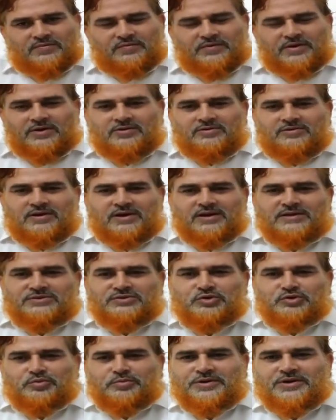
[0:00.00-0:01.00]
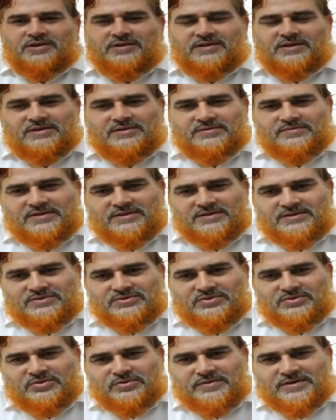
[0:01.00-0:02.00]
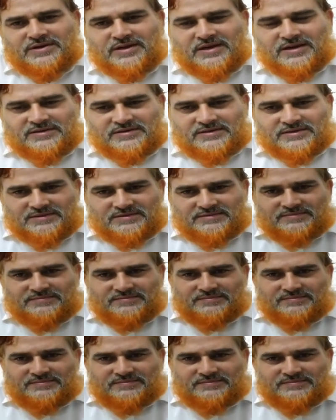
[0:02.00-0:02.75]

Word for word: we have to learn so many things with this COVID-19.